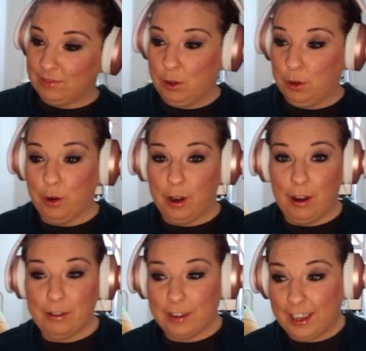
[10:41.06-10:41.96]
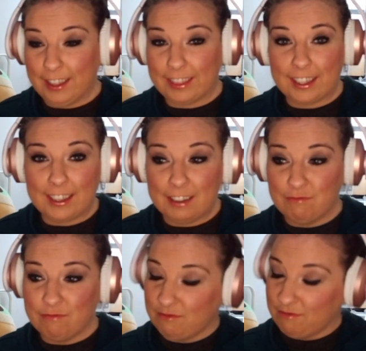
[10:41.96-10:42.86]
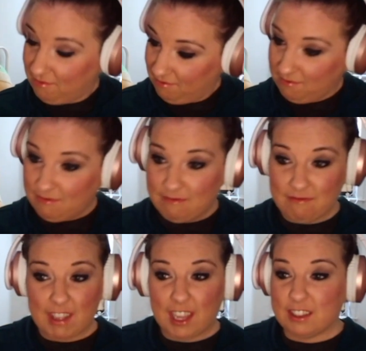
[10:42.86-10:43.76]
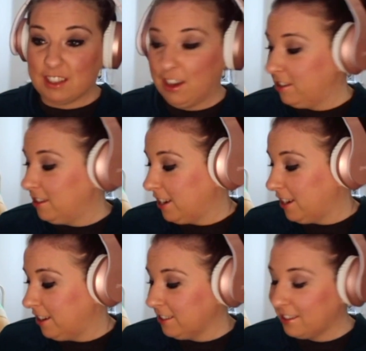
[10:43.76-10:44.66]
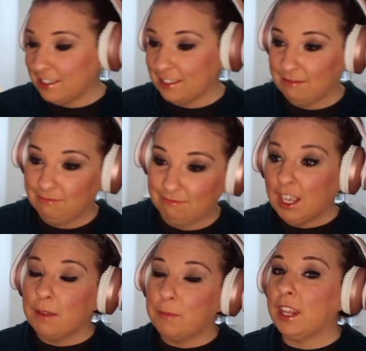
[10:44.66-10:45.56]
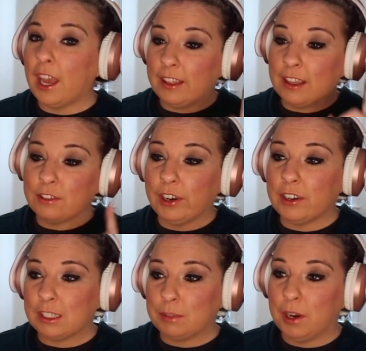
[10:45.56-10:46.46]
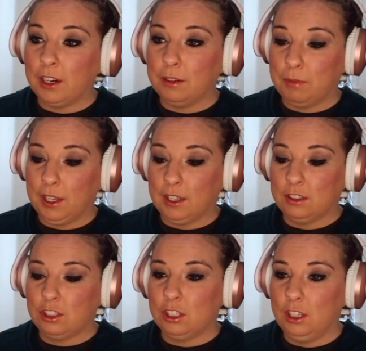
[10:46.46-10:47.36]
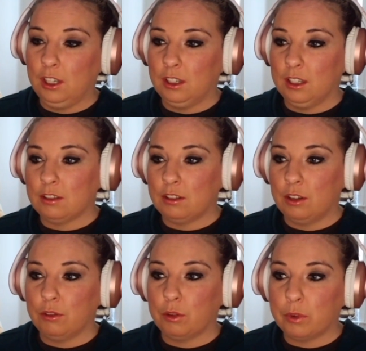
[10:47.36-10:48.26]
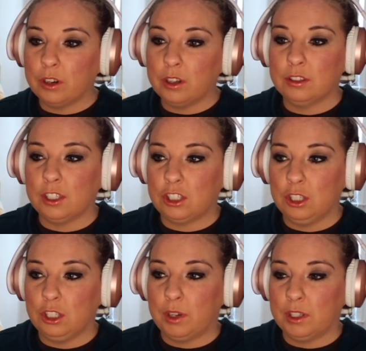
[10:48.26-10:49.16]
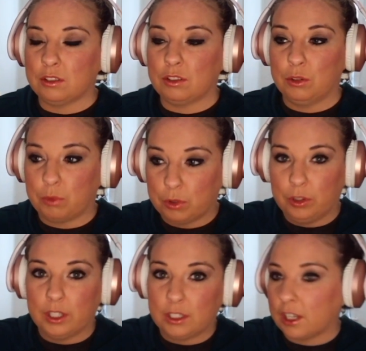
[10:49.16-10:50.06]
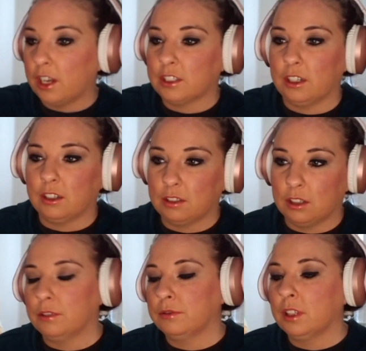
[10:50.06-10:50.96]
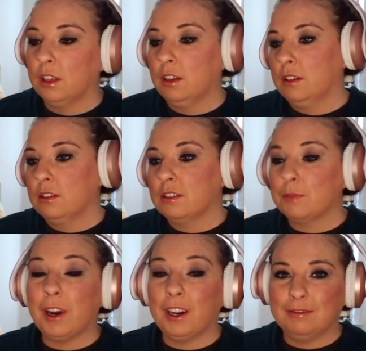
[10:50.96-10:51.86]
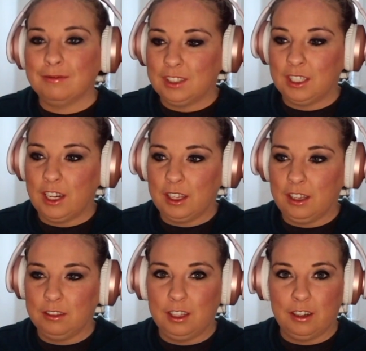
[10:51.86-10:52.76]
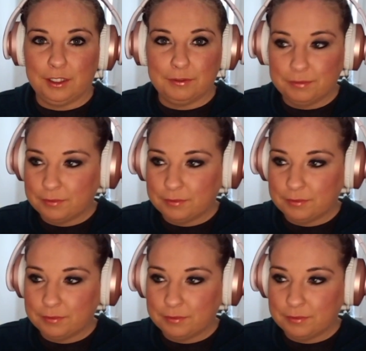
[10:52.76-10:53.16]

Oh, all right then. Let's go, Daenerys. But Aya's very smart because she needs to know the world that she wants to rule and to conquer. So smart to not kill Tyrion.